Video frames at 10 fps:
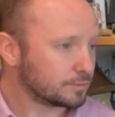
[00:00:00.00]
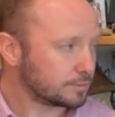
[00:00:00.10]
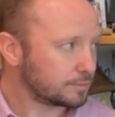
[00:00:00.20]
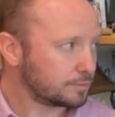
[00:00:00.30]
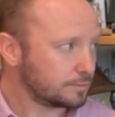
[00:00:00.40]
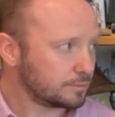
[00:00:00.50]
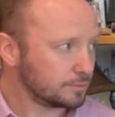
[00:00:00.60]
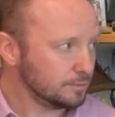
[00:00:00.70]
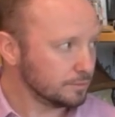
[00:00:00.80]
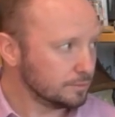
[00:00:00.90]

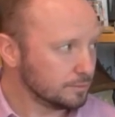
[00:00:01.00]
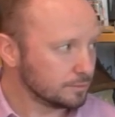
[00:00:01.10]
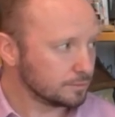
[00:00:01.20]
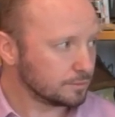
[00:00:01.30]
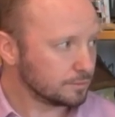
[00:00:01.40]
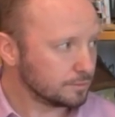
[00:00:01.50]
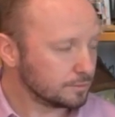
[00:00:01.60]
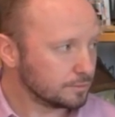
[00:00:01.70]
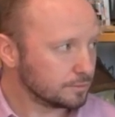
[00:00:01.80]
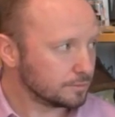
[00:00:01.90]

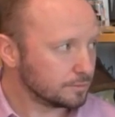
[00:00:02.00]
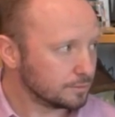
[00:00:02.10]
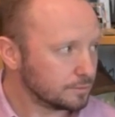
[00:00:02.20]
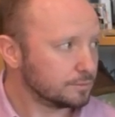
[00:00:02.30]
(not speaking)